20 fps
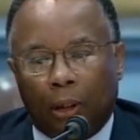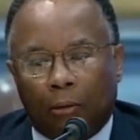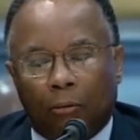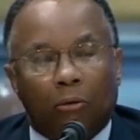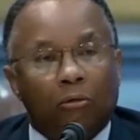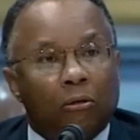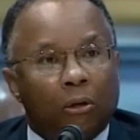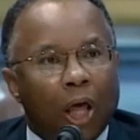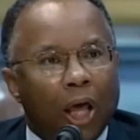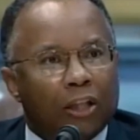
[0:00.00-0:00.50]

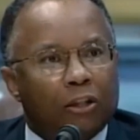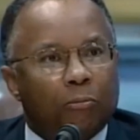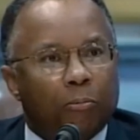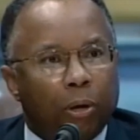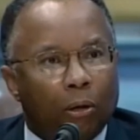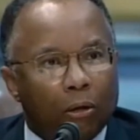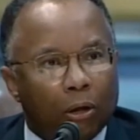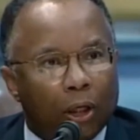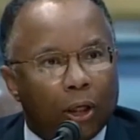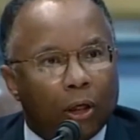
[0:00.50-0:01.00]
less
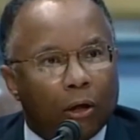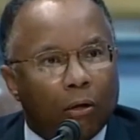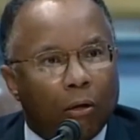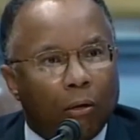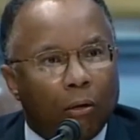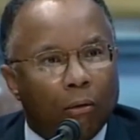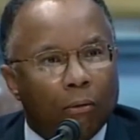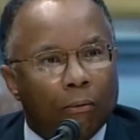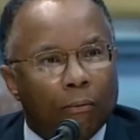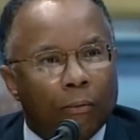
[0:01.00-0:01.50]

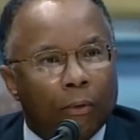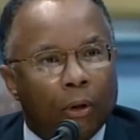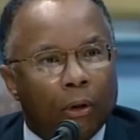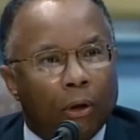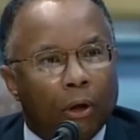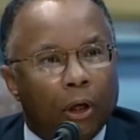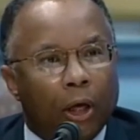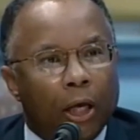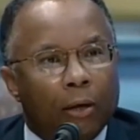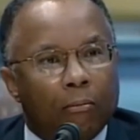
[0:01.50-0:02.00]
political,
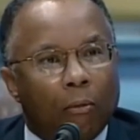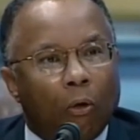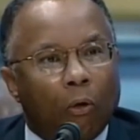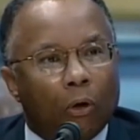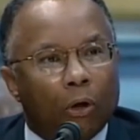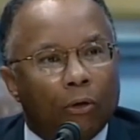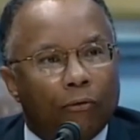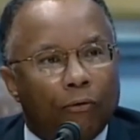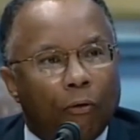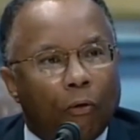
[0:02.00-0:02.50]
and more
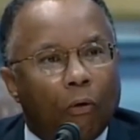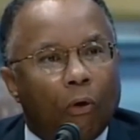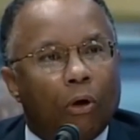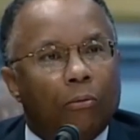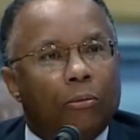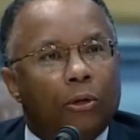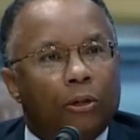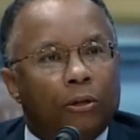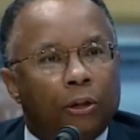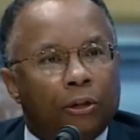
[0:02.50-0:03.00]

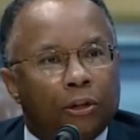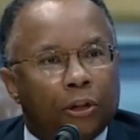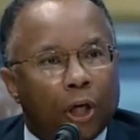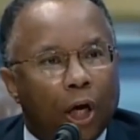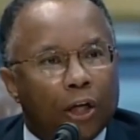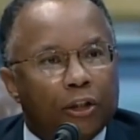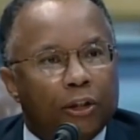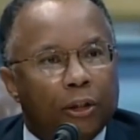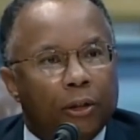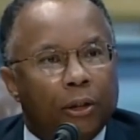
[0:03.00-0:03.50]
informed
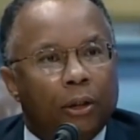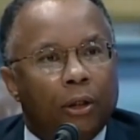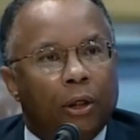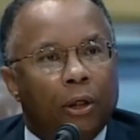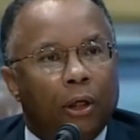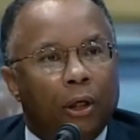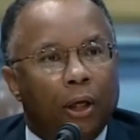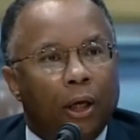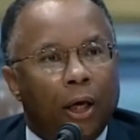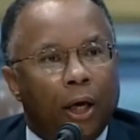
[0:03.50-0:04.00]
discussion
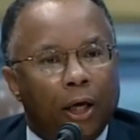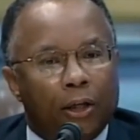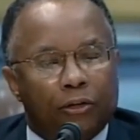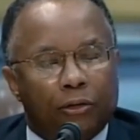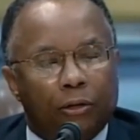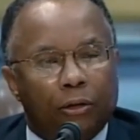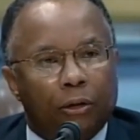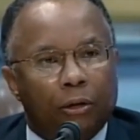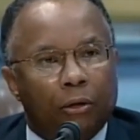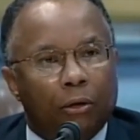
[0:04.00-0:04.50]
as
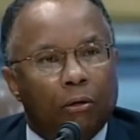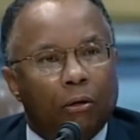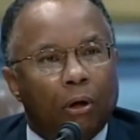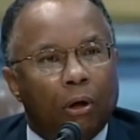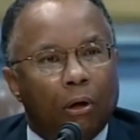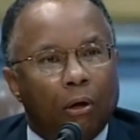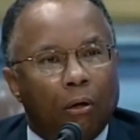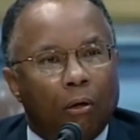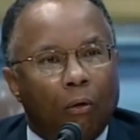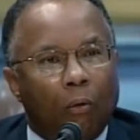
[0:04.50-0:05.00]
to
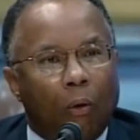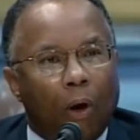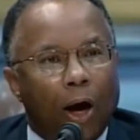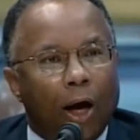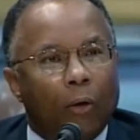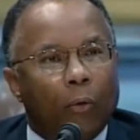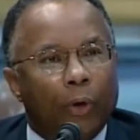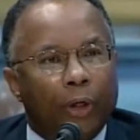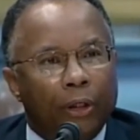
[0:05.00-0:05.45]
why we